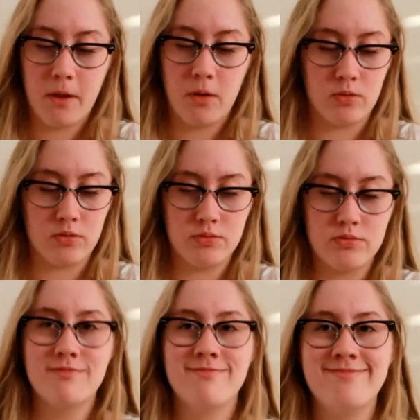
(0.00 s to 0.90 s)
Aww. Hmm.
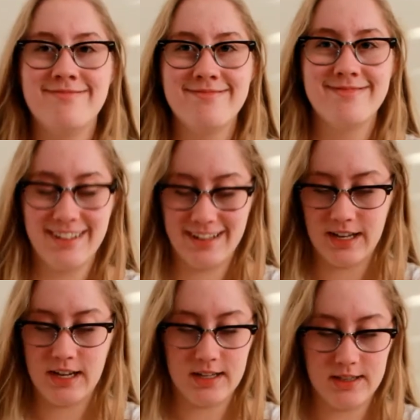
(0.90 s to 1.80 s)

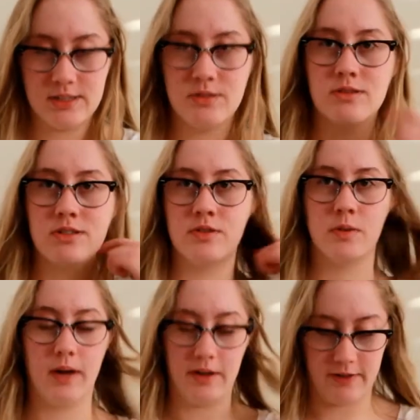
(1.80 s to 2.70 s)
This one was
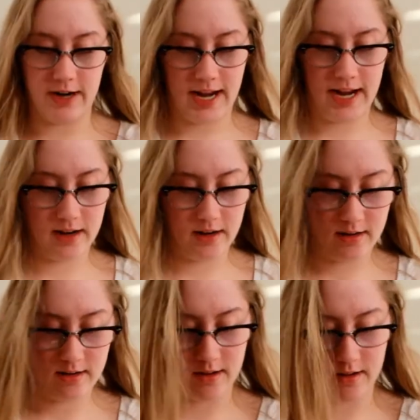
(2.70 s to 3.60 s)
for my friend
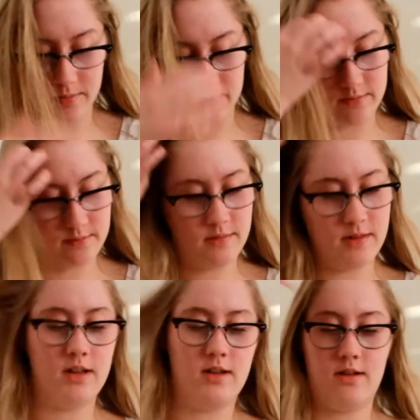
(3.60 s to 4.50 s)
Hayden. Um,
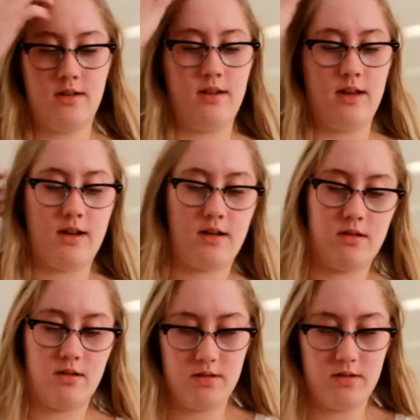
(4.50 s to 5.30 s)
yeah.